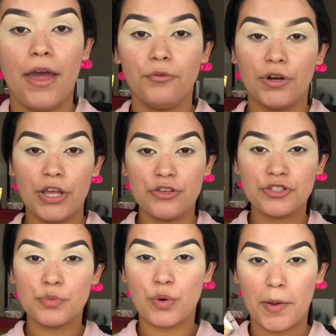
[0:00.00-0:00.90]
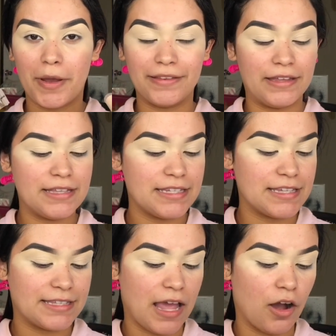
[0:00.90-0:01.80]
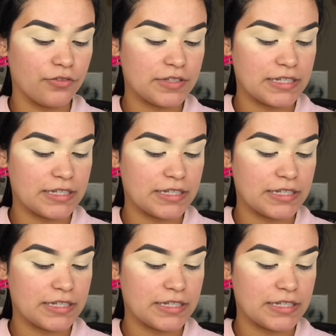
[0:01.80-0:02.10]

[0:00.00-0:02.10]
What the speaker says: And what I used to prime my lids is the e.l.f.